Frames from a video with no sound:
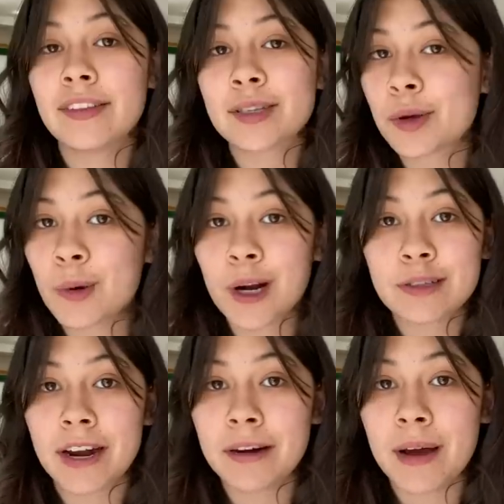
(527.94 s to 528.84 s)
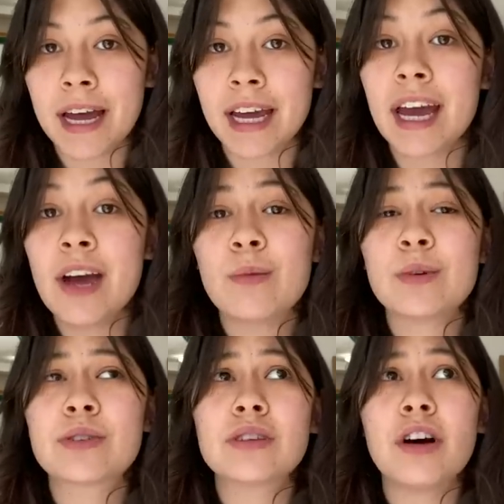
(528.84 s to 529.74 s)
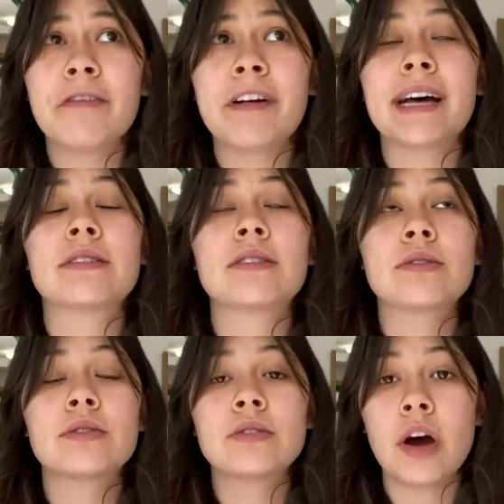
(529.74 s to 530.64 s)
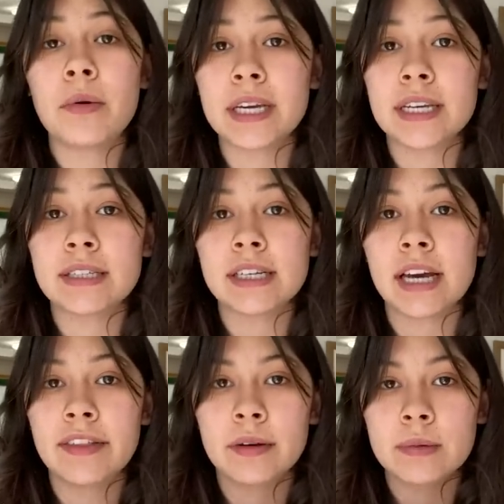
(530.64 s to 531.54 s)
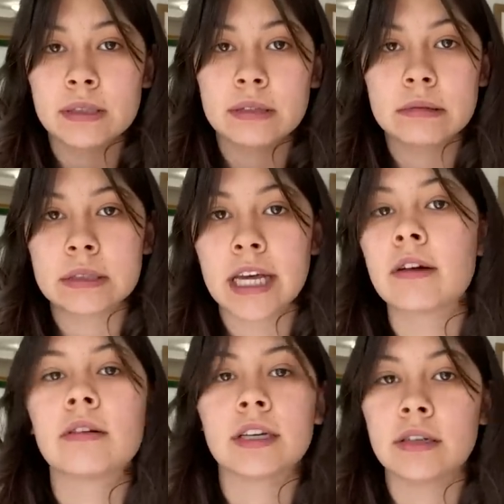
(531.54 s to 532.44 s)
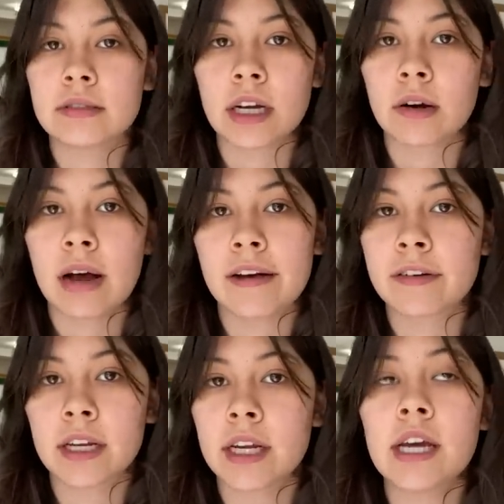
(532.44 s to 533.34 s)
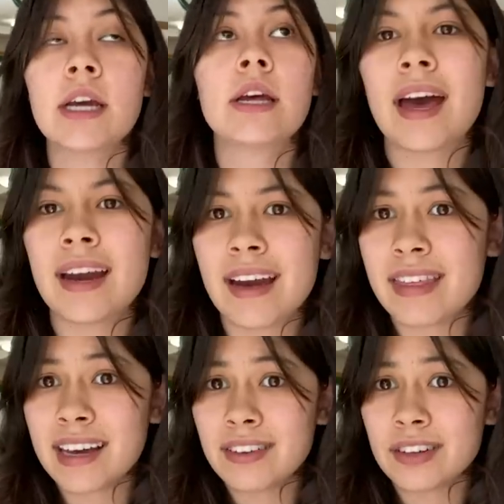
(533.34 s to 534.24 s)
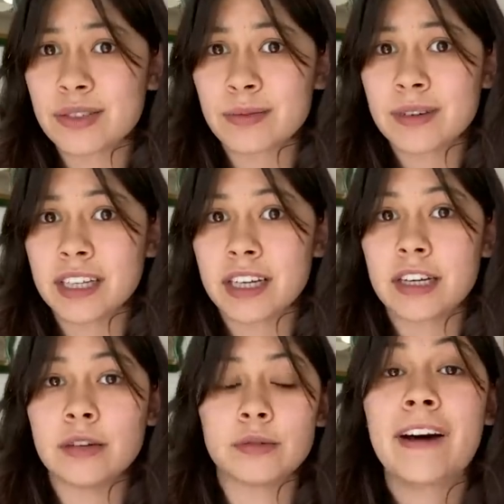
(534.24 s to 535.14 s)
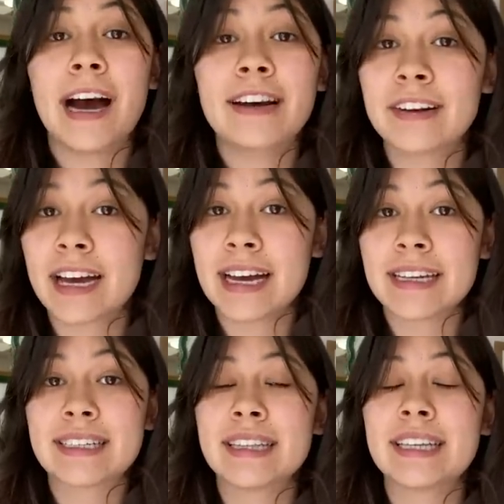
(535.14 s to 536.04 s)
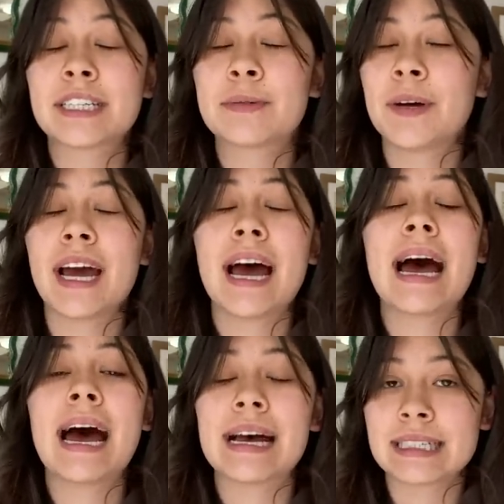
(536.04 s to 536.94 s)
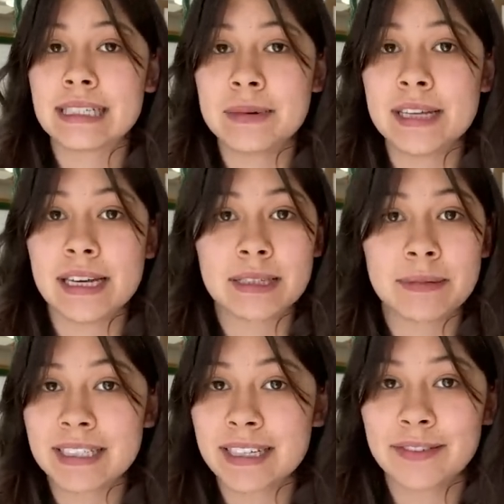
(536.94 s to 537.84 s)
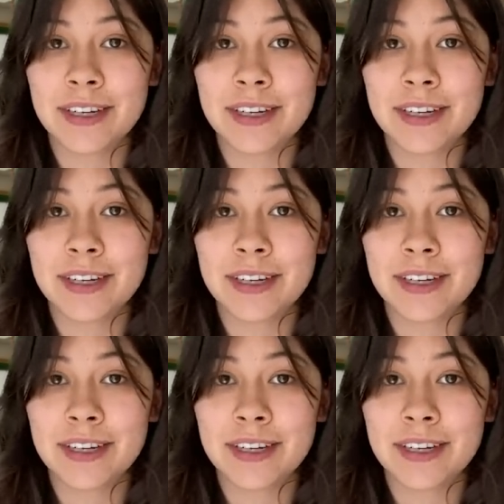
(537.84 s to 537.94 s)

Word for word: This one worked right away was so fast, so easy, and there was literally zero effort in it. And I think it looks really cute. Final guess, this one has to be the expensive